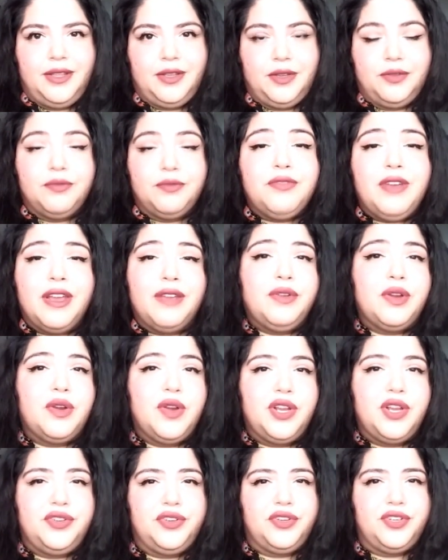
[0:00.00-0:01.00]
and Favorite
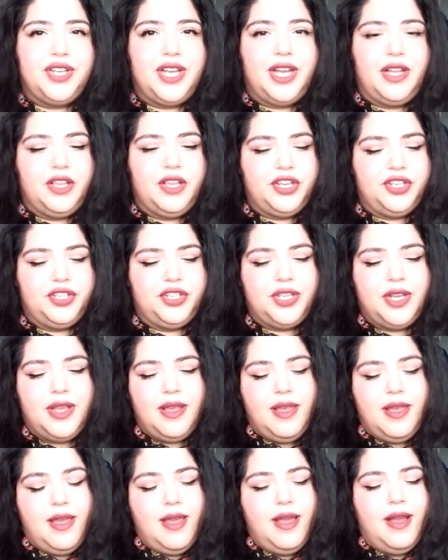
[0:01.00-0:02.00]
Creature Challenge.
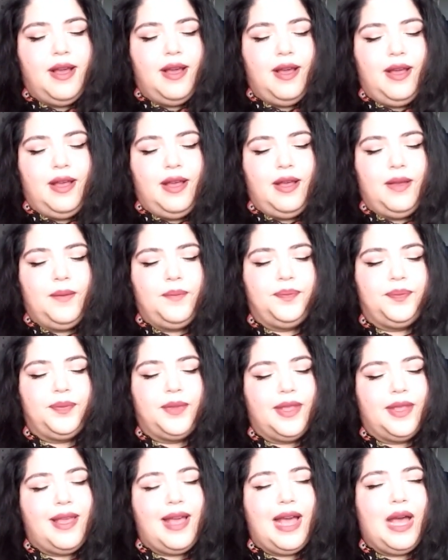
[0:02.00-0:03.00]

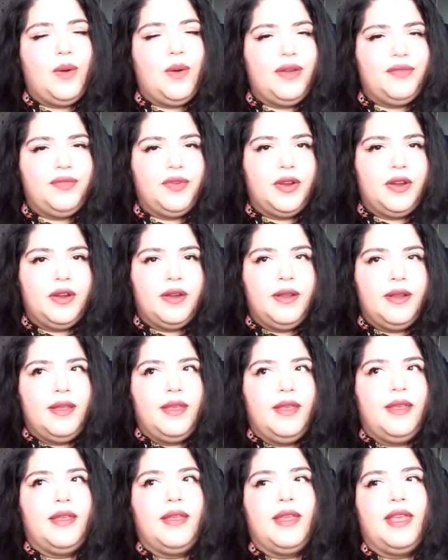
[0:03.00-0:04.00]
However,
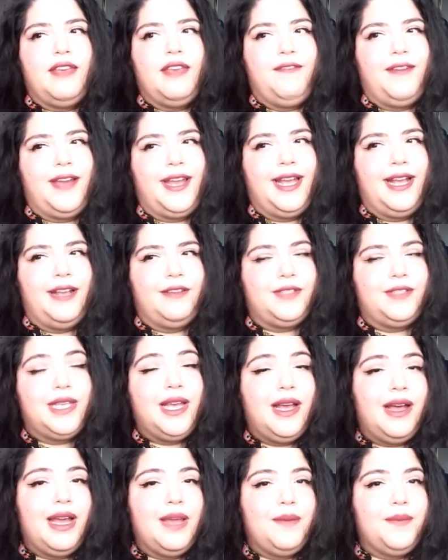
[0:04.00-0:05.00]
if I have
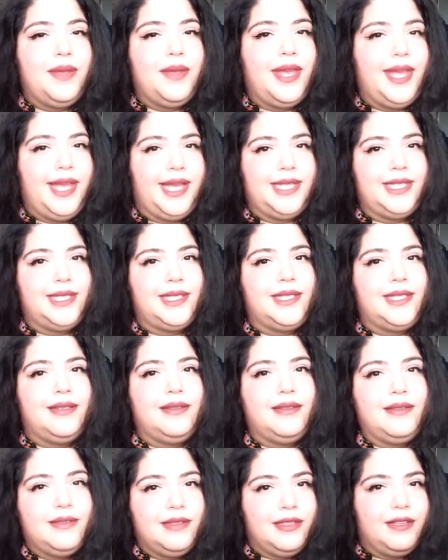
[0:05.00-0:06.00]
time and
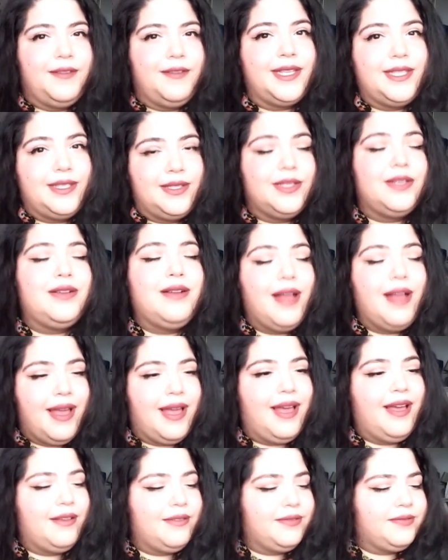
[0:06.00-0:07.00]
if I still
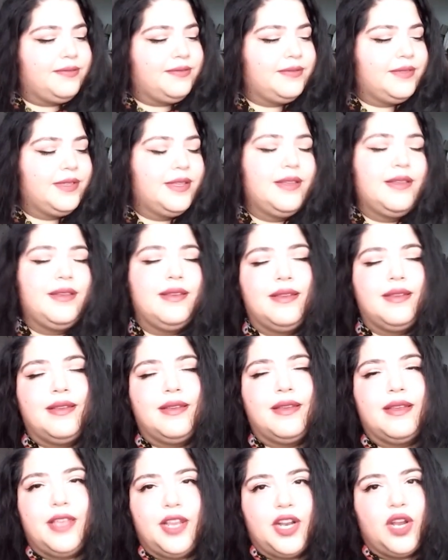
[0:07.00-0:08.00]
have,
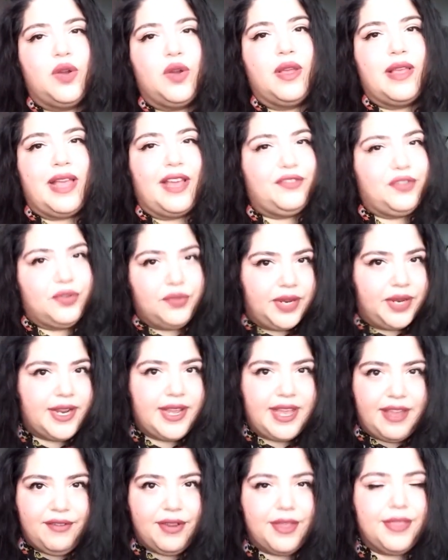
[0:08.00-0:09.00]
after
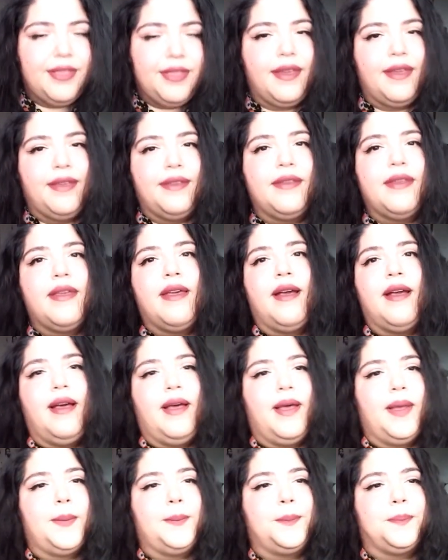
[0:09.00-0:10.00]
reading everything,
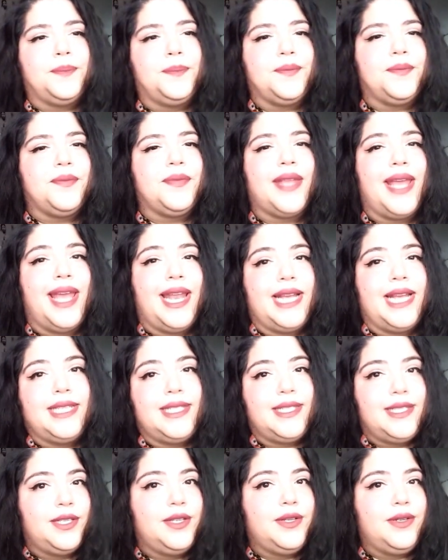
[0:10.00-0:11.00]
and I
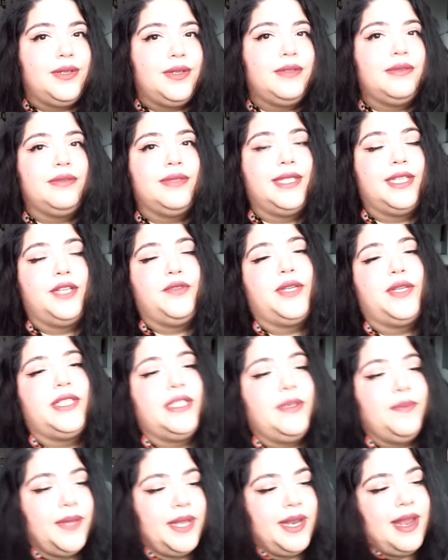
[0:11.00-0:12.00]
still can read
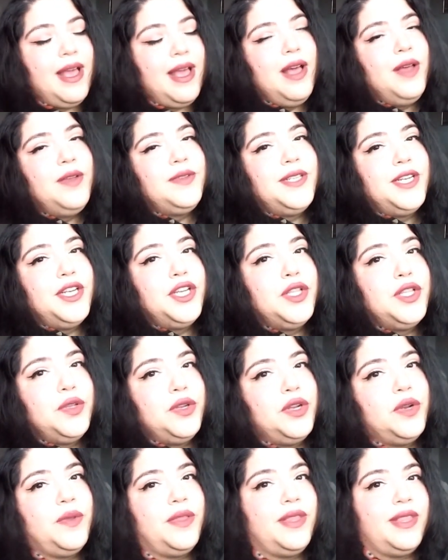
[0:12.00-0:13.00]
something else and
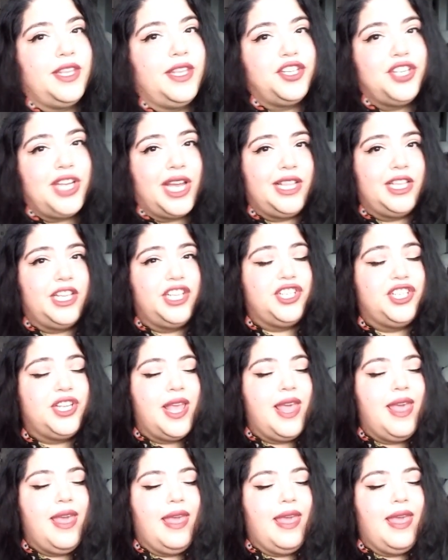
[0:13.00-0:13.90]
include it within the challenge,